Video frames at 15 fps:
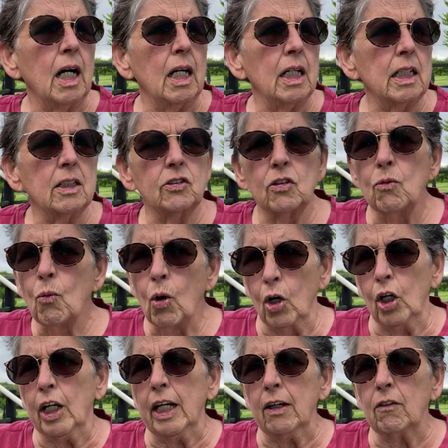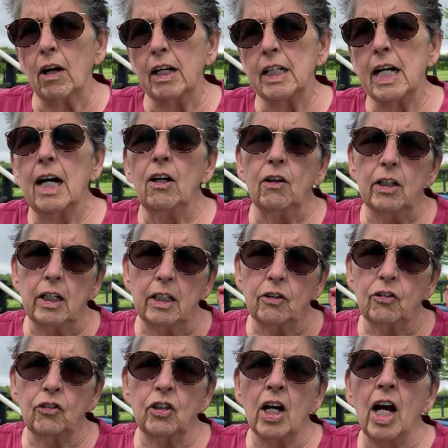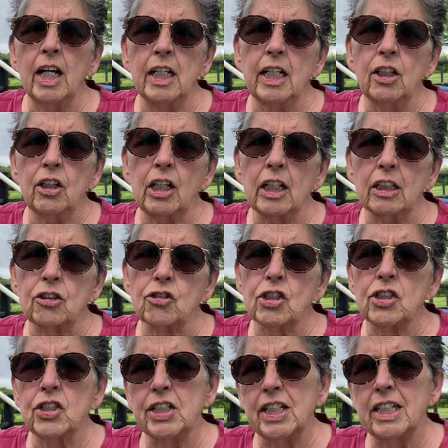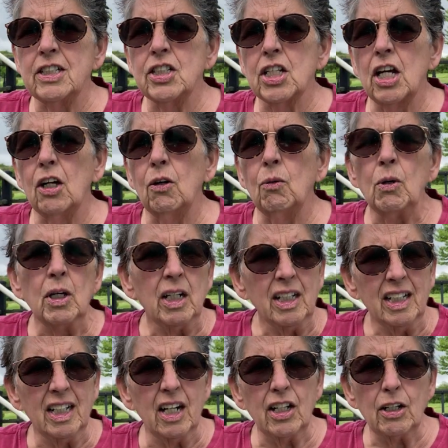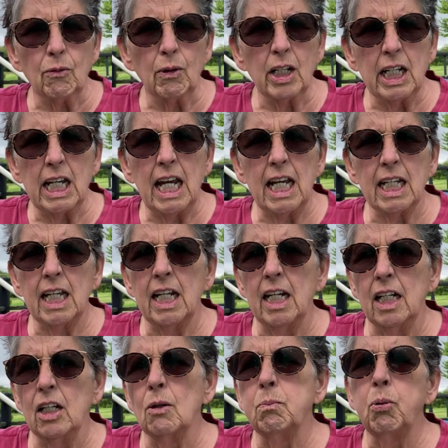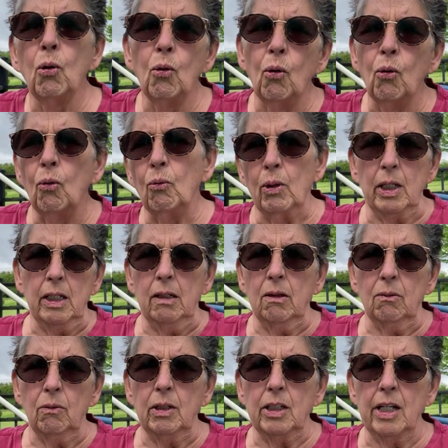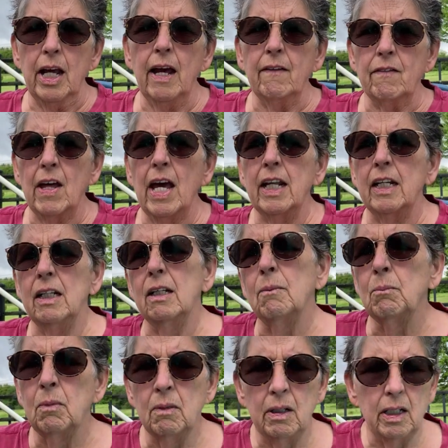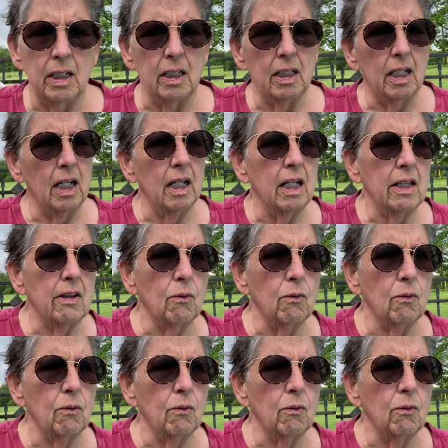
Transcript: isn't working right now, and it's tied into electricity. So, you really can't get in the pool when you have that in the